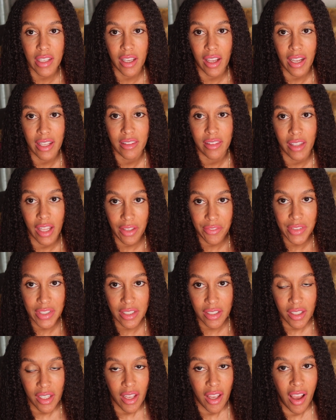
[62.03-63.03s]
I love
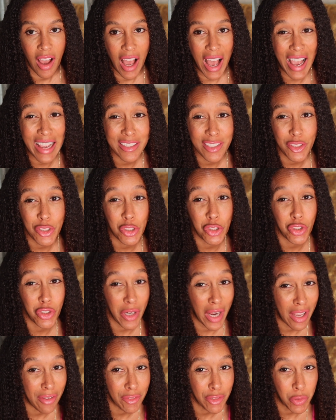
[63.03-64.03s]
it. I just
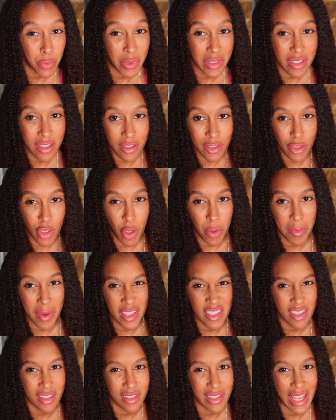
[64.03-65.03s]
traveled with it so
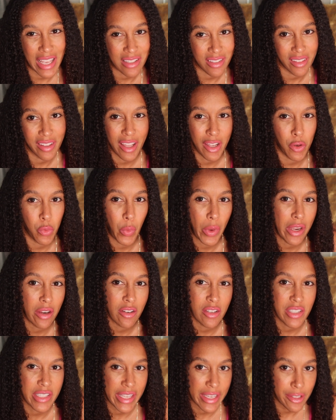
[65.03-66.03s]
much and it has a lot of wear
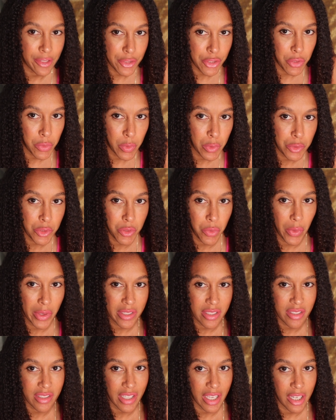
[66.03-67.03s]
and tear to it, so I
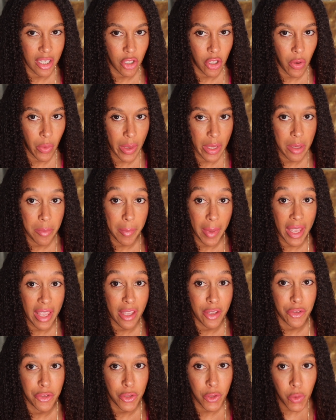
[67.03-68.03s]
decided to go ahead and buy
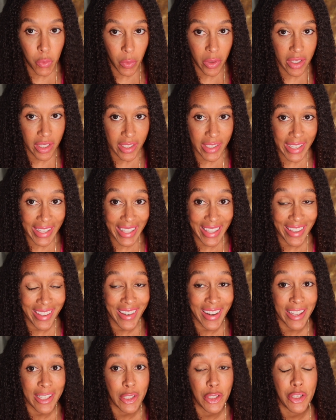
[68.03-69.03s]
a new one,
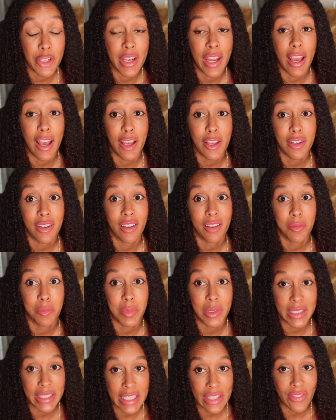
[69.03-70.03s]
and I could not
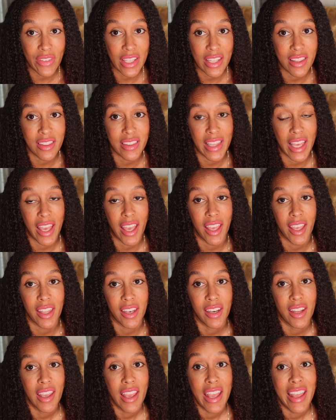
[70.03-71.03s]
believe it that
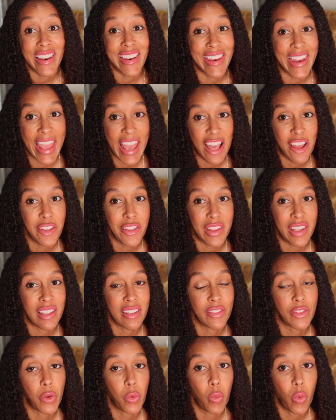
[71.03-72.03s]
now
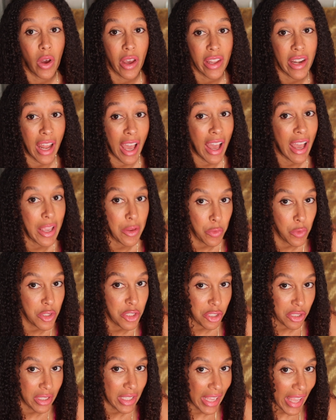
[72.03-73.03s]
the one I
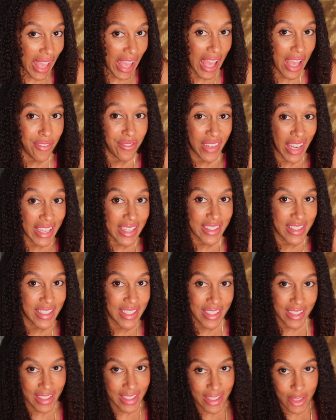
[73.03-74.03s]
originally had,
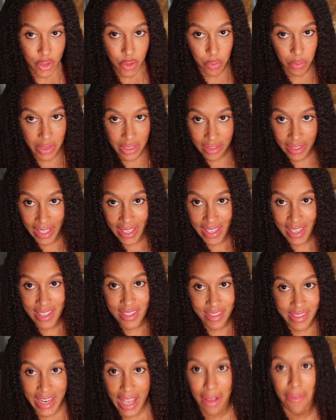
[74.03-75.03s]
19-inch ring light,
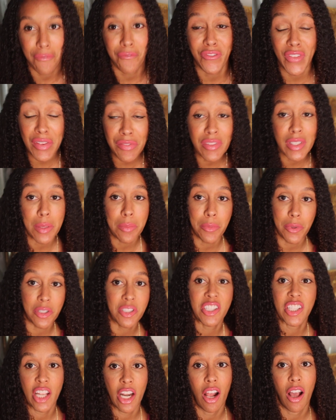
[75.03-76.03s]
is now
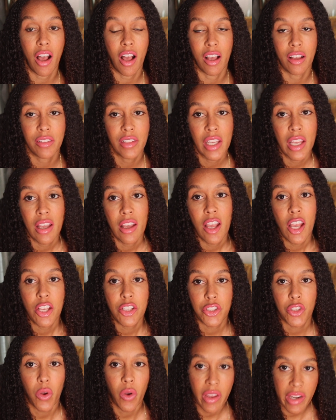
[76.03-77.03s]
50% off.
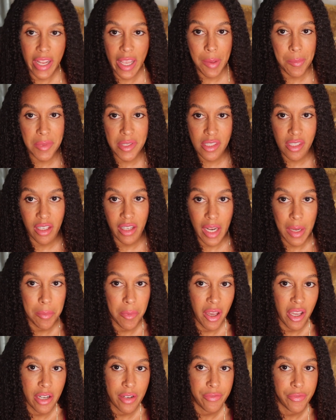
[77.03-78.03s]
So on Amazon I
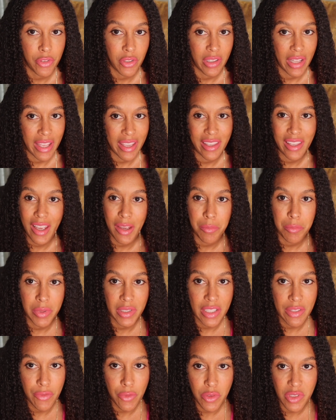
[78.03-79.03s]
bought it for I
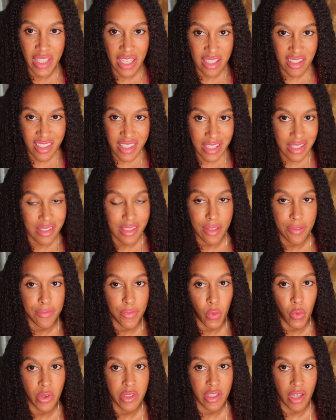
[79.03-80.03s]
believe it was like
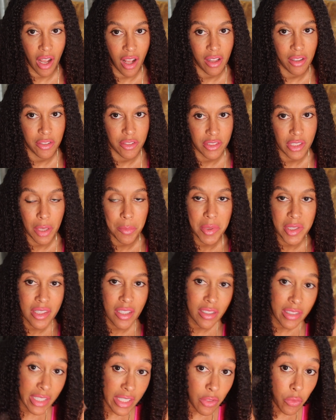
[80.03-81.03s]
$64. I'll put
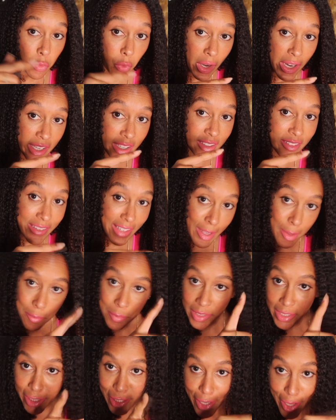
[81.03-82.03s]
the link right down
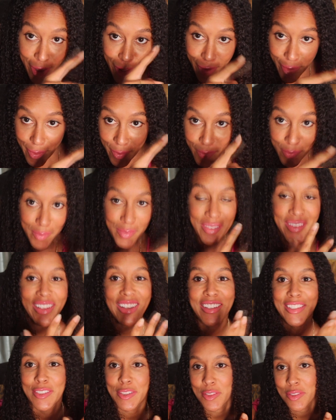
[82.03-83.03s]
below,
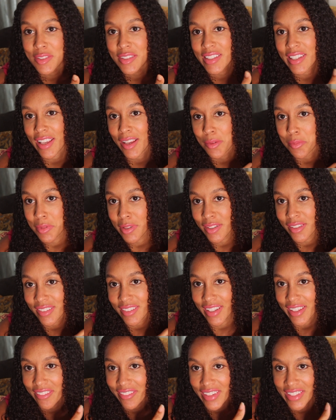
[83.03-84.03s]
and as you see I'll put it
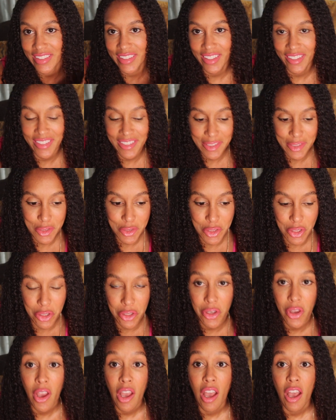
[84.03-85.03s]
right there just to show you.